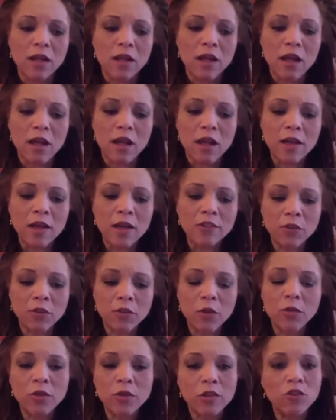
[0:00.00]
I start
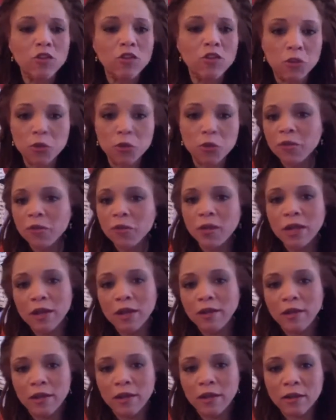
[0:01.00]
with the germ of an
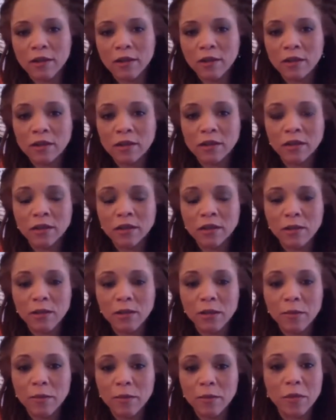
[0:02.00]
idea,
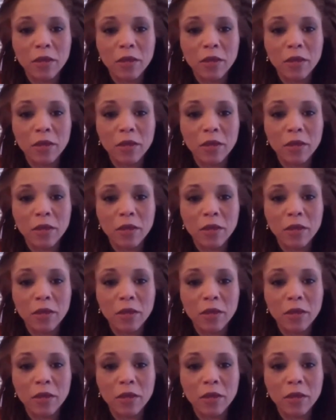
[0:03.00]
but